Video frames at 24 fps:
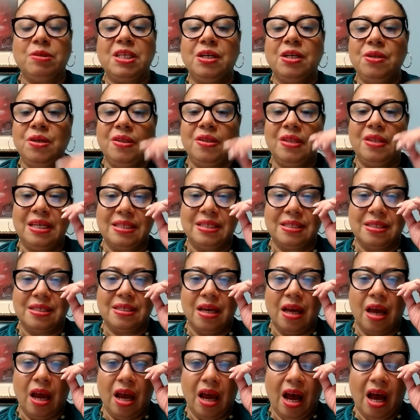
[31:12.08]
tell you this.
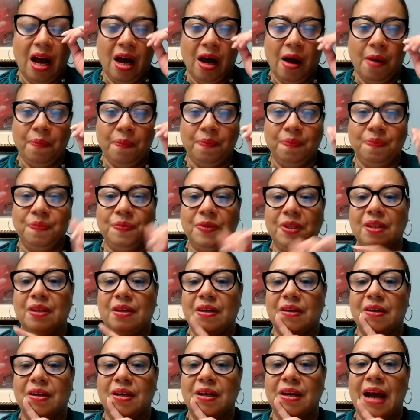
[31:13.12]

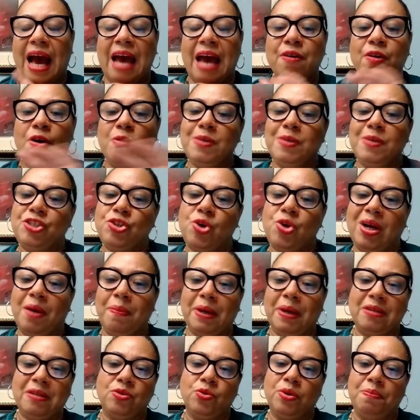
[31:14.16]
I always talk
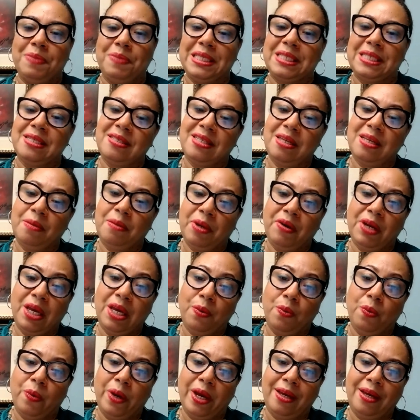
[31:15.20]
about doing business the
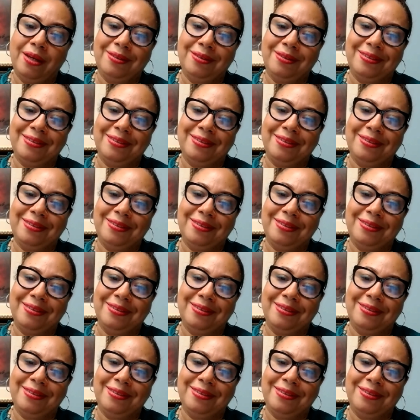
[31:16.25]
American way.